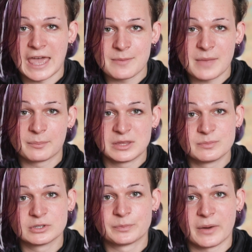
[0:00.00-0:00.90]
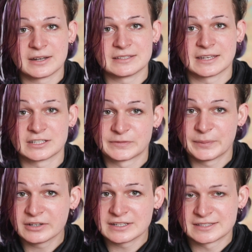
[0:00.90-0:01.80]
AMAB people's bodies and
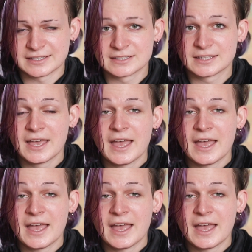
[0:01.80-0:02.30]
experiences,